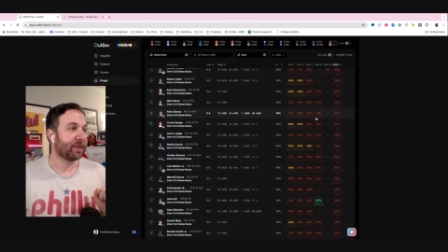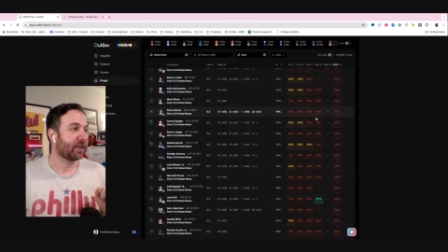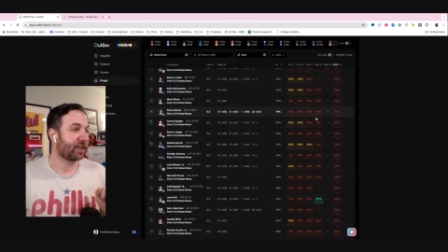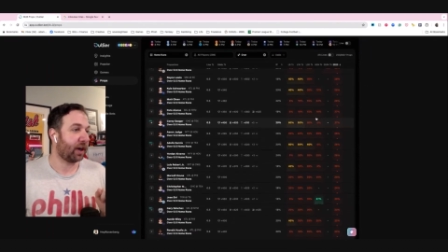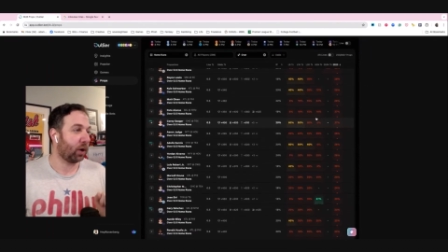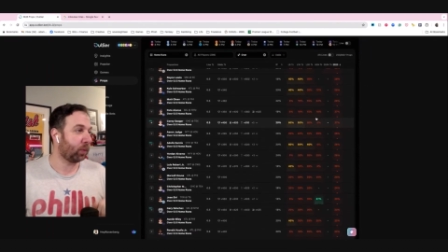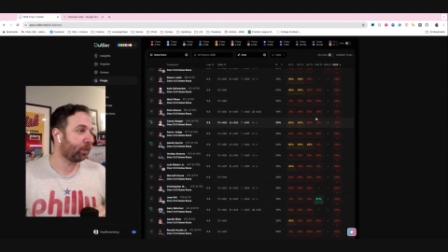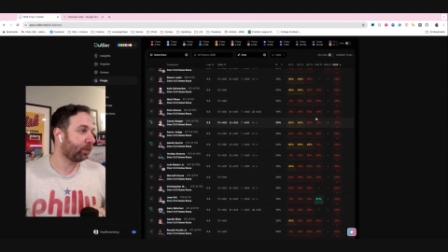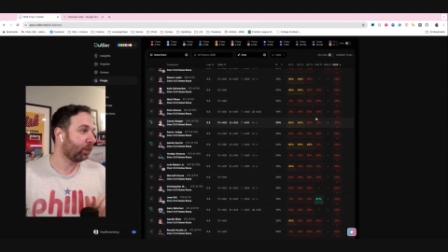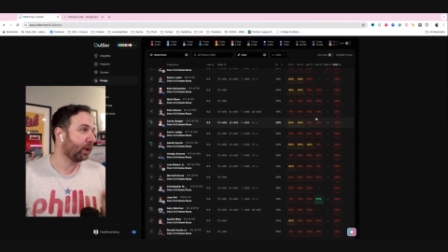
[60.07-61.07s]
So
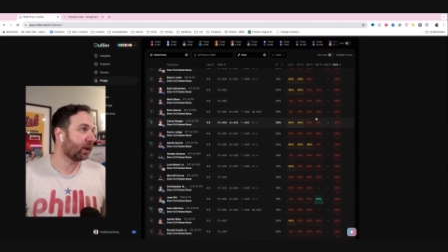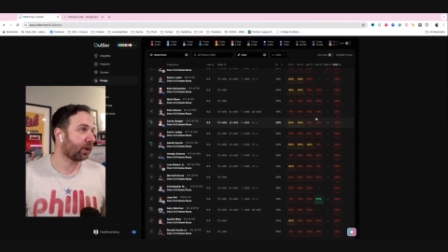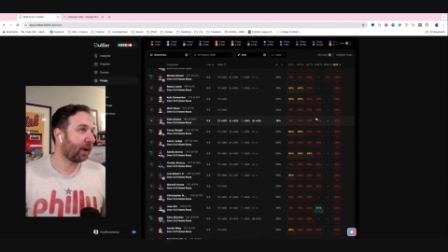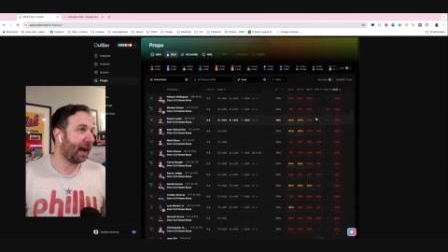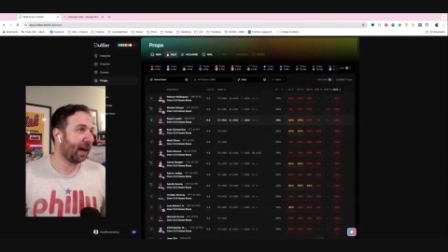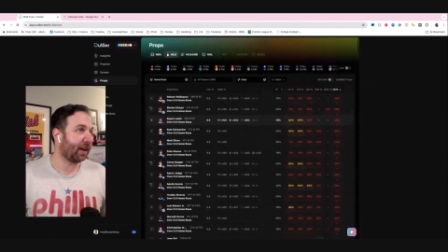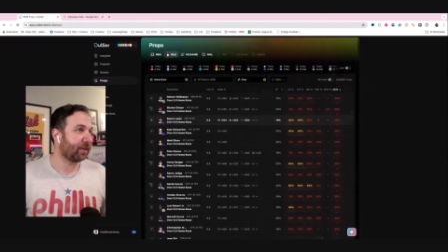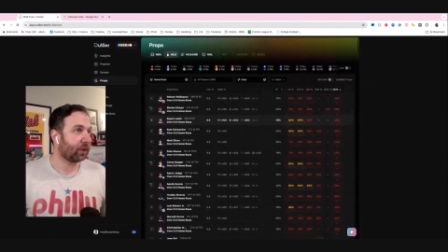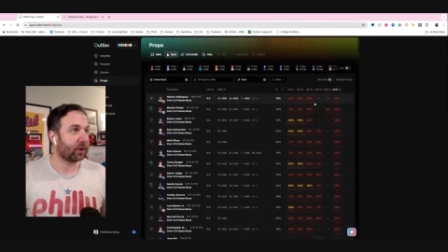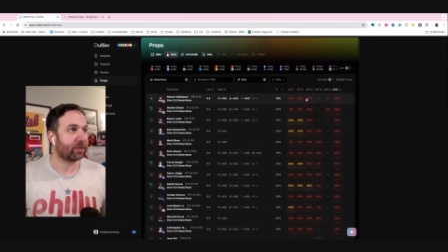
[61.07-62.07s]
we look
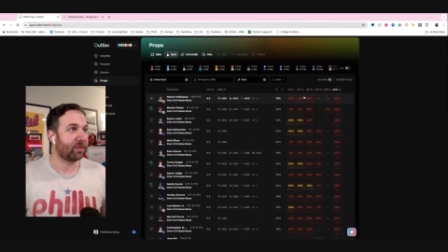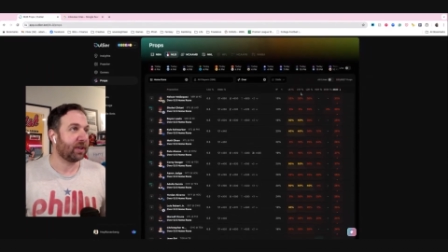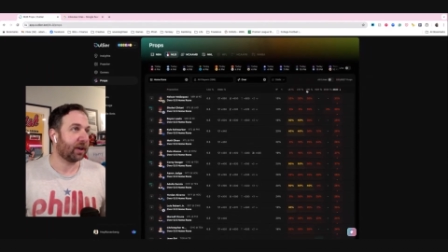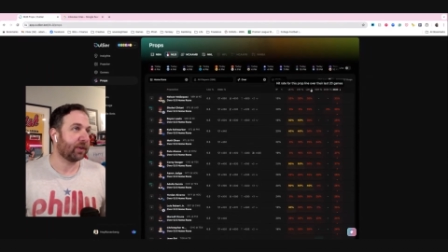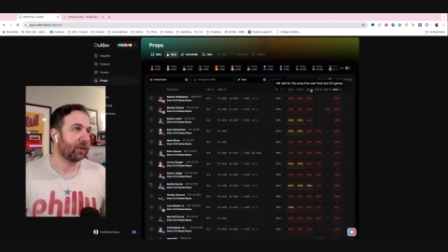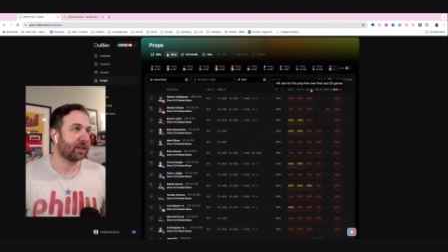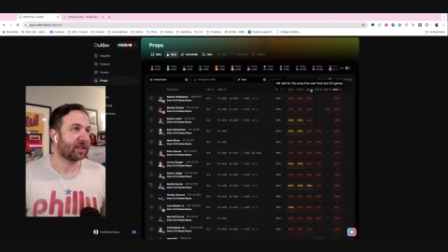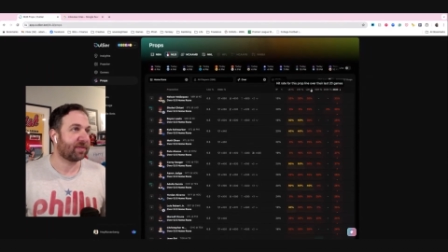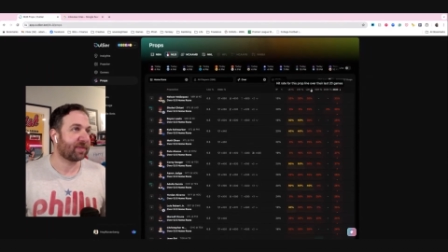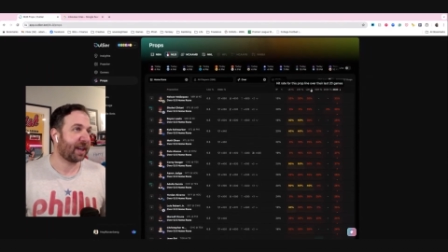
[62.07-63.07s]
around, or, you know, who
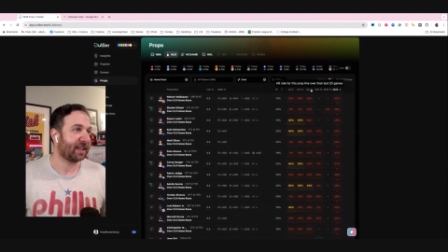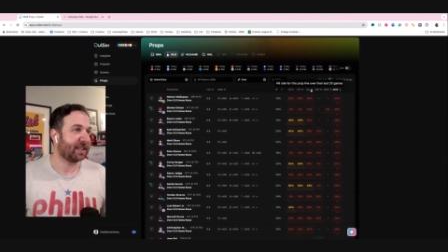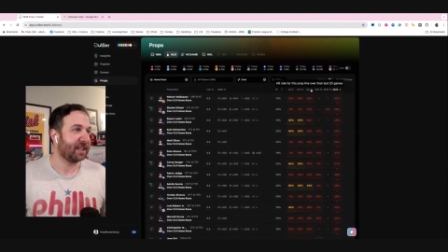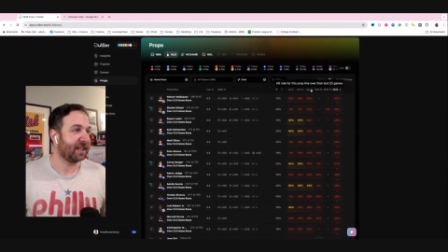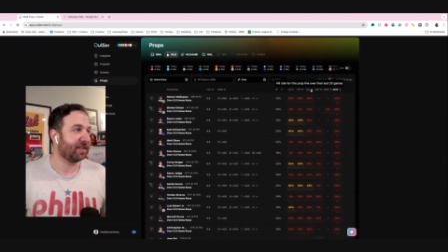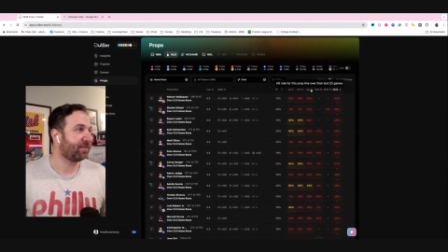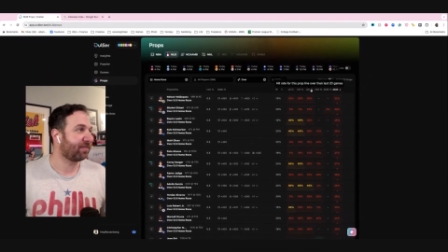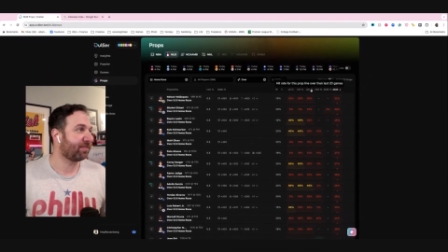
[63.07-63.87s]
just kind of did